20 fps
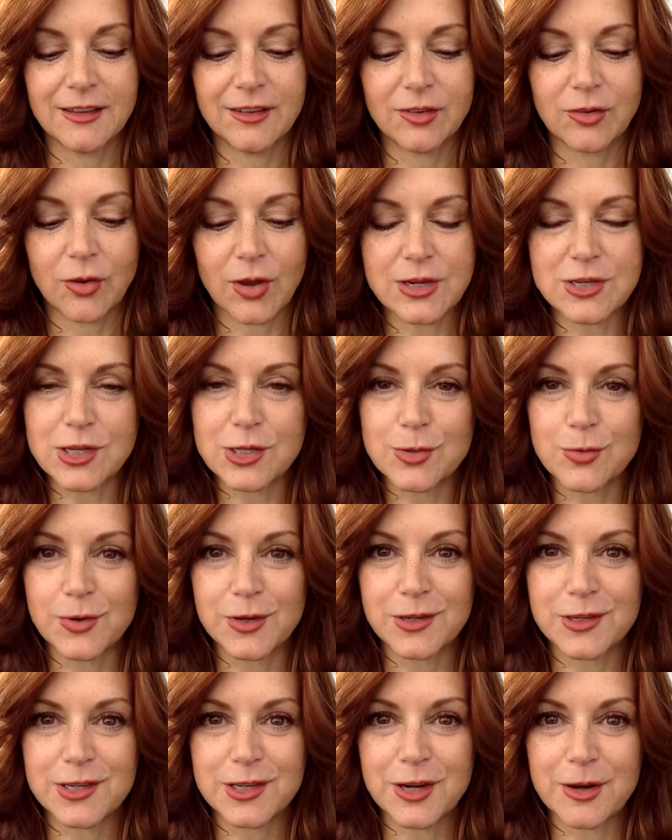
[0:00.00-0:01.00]
So I just
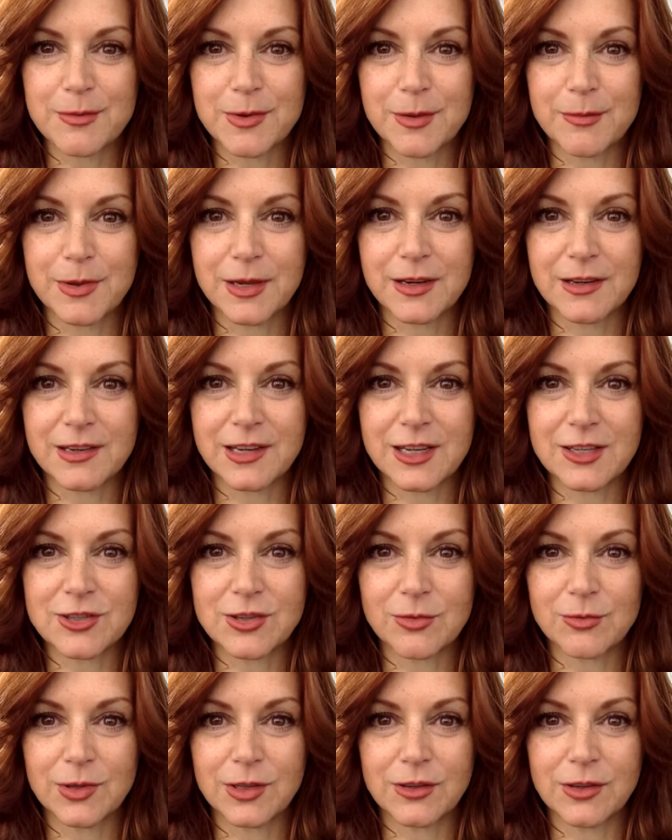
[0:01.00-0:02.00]
wanted to share my
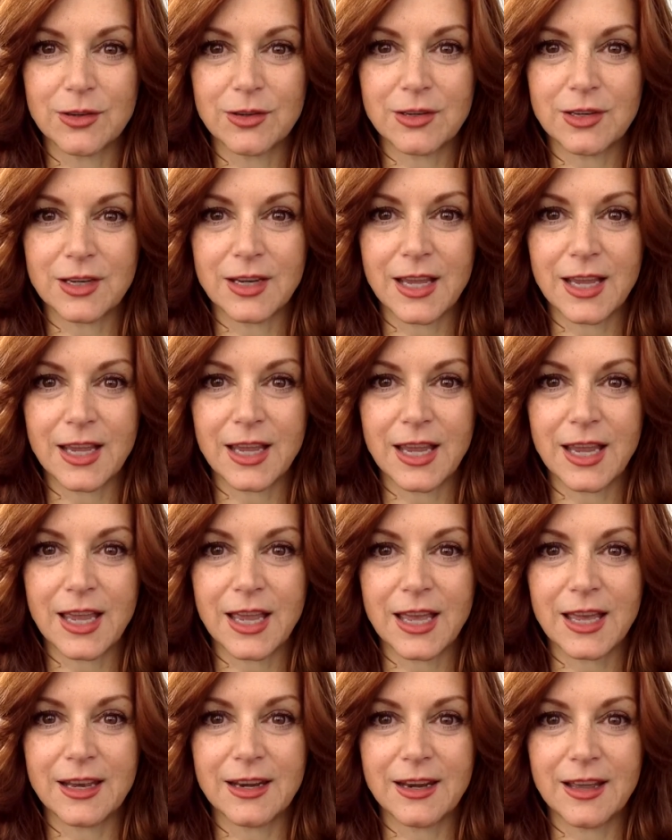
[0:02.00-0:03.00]
meditation with you today,
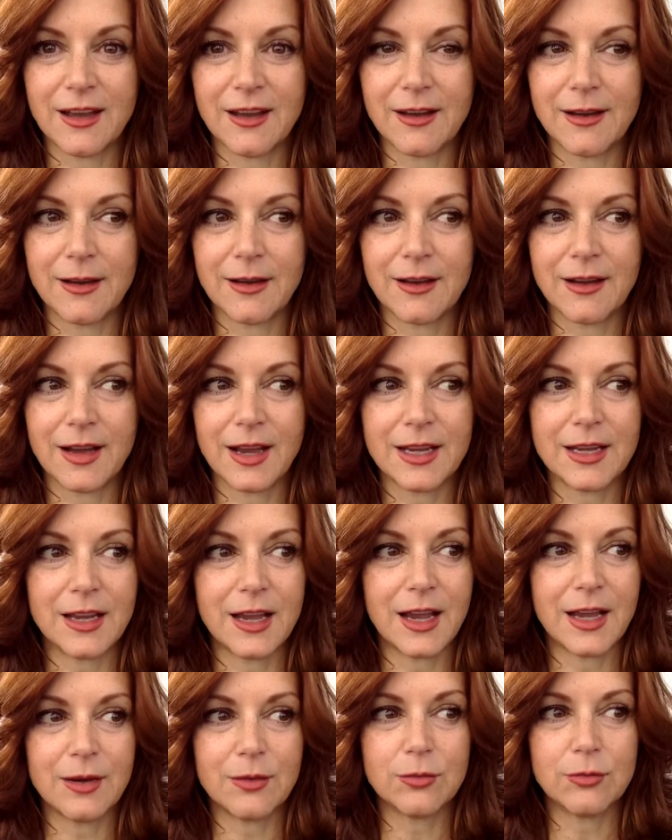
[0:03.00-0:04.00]
and I
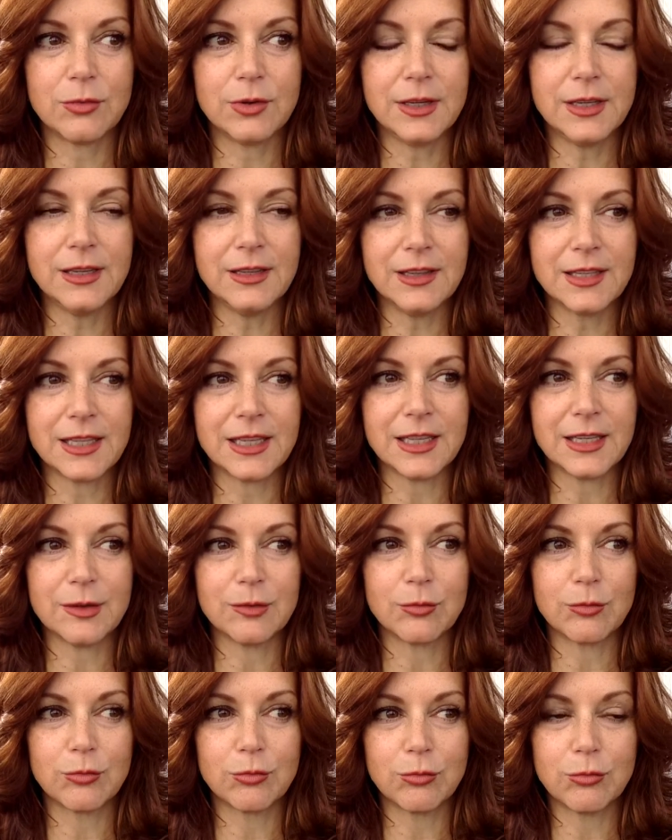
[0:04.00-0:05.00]
really,
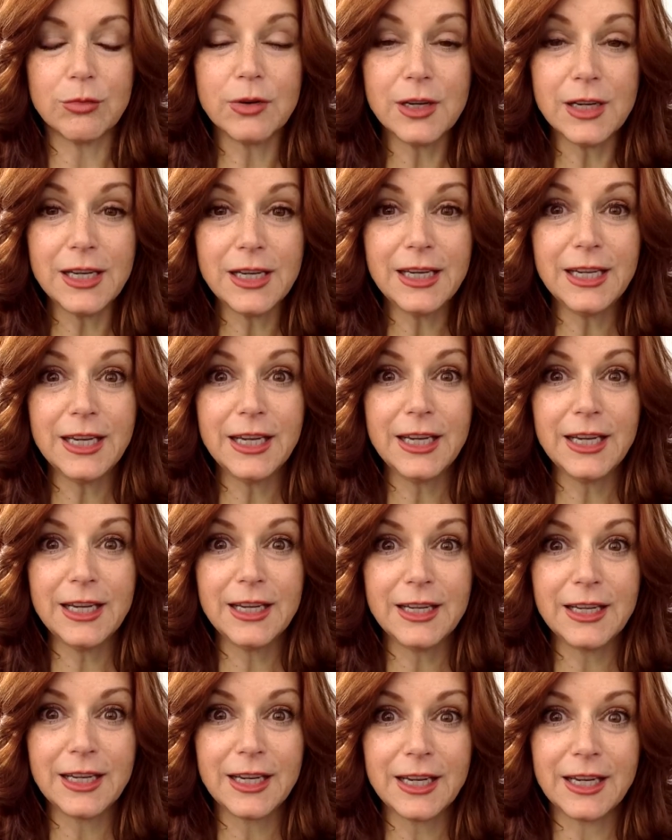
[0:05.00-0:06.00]

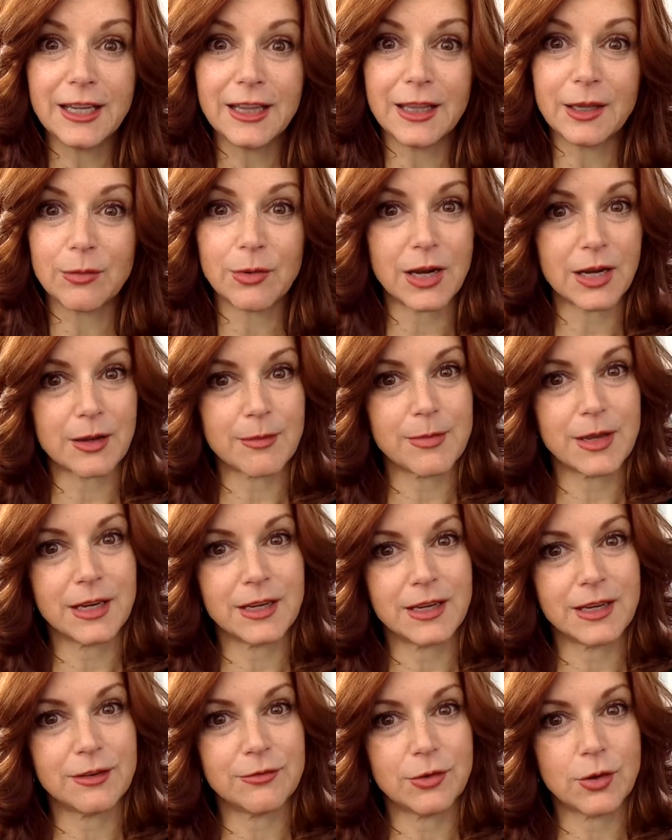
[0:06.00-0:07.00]
really recommend
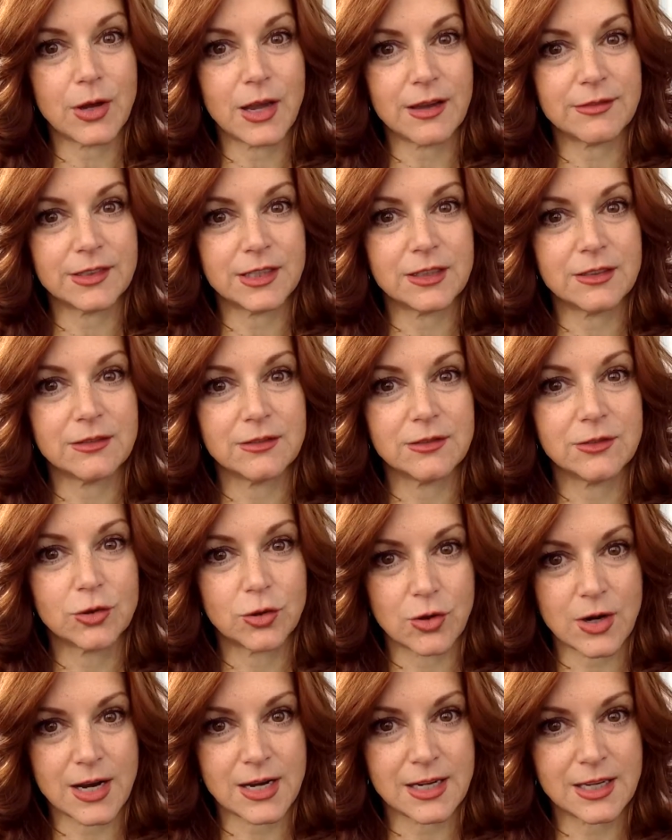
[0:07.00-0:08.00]
it if you haven't
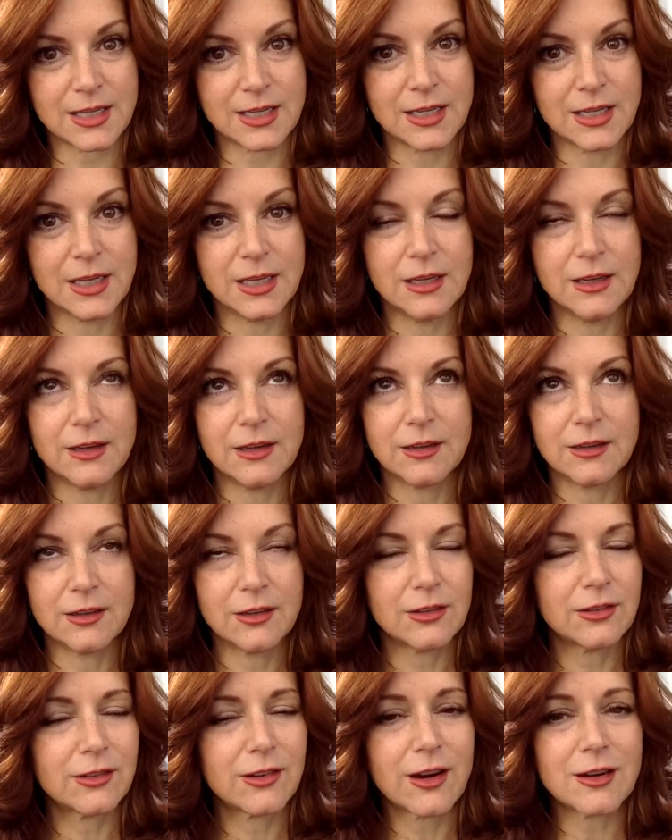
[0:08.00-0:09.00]
tried it.
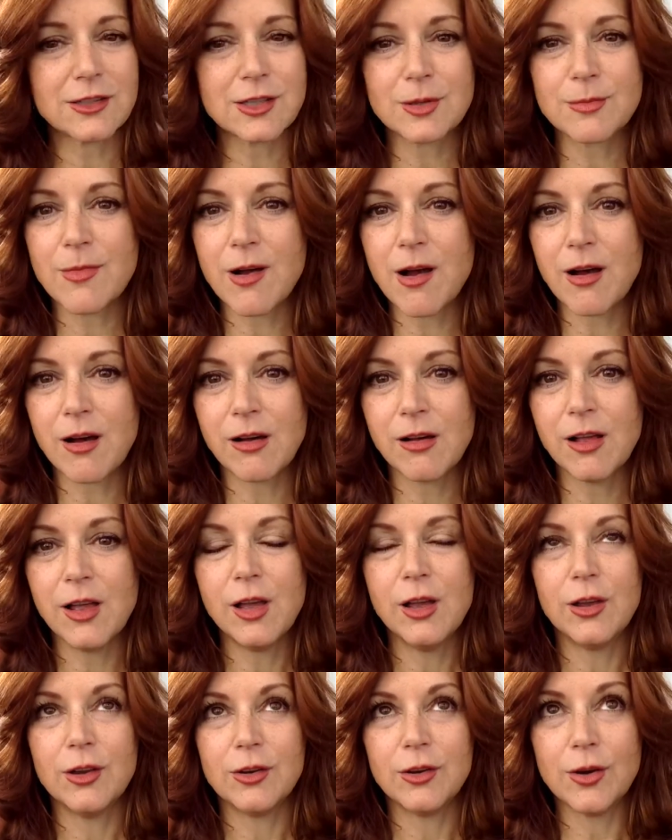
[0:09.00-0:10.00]
Just start small.
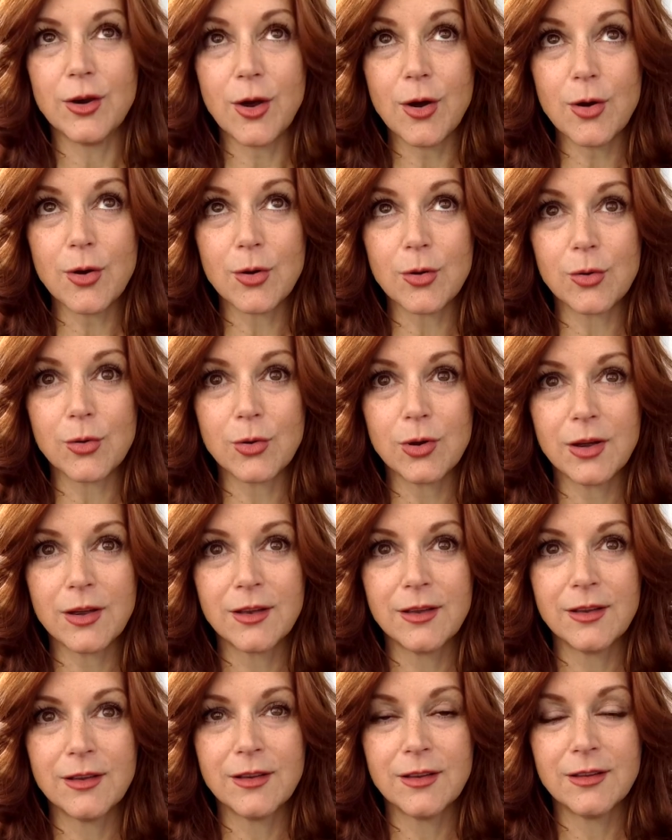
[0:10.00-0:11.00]
Know
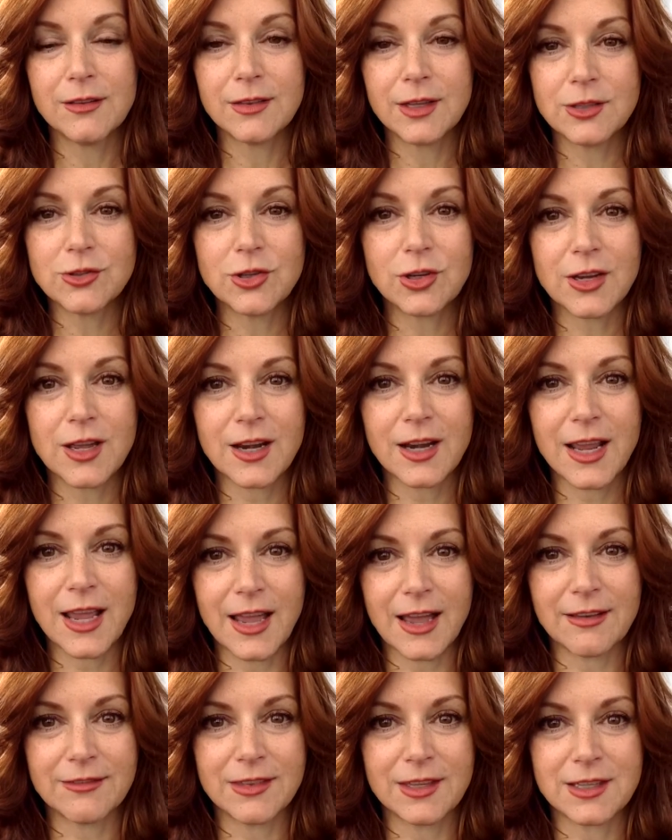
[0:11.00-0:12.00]
that you're going to
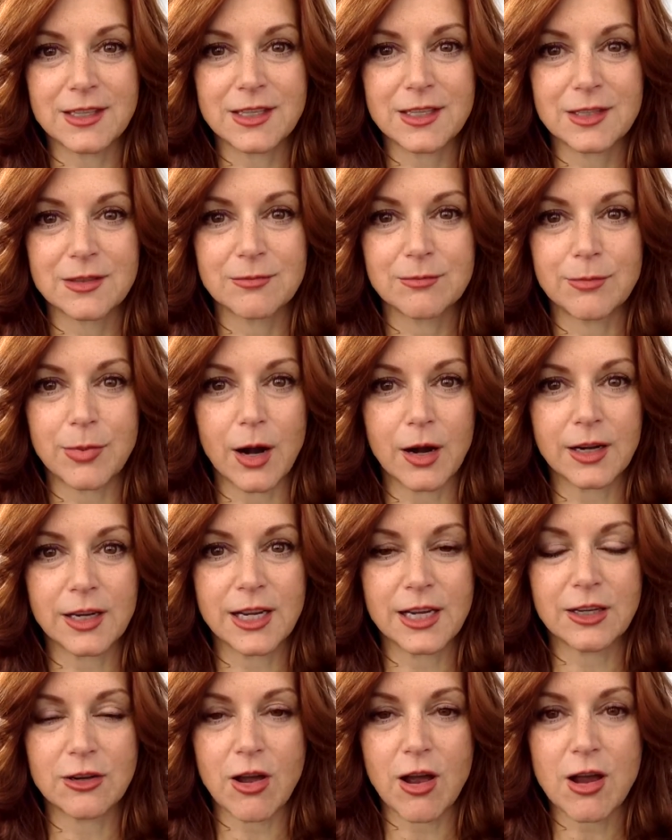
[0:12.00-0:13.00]
have this
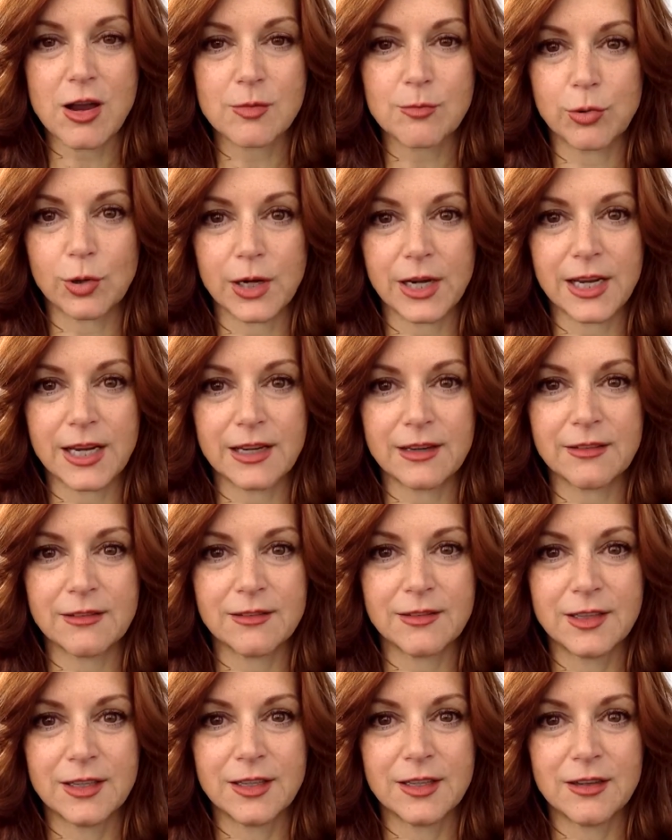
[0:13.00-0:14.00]
barking dog brain
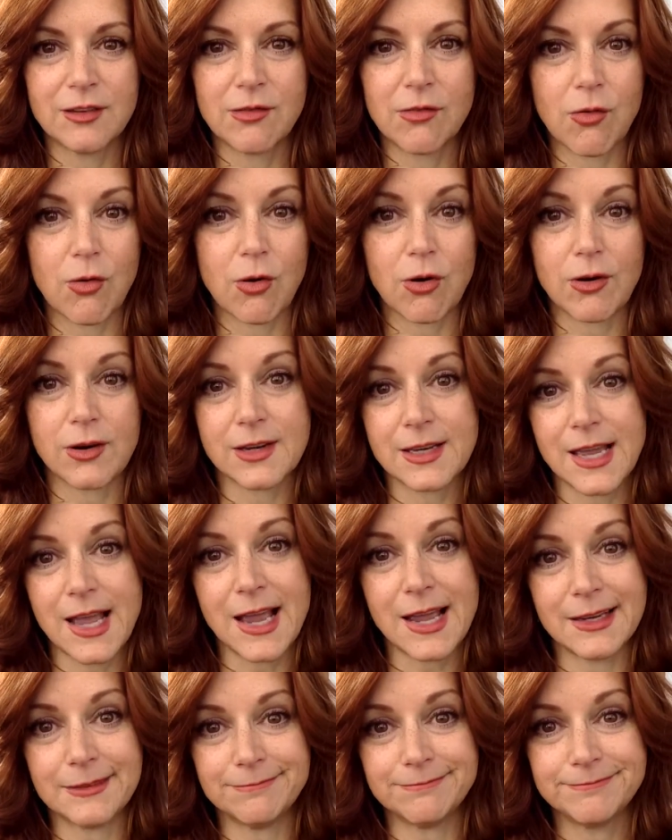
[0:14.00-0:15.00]
for a
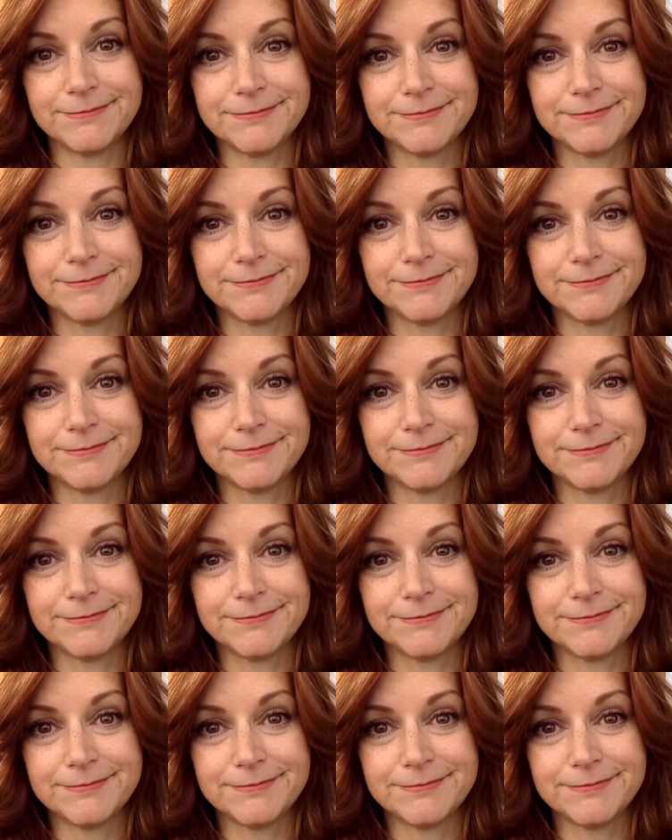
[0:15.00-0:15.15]
time.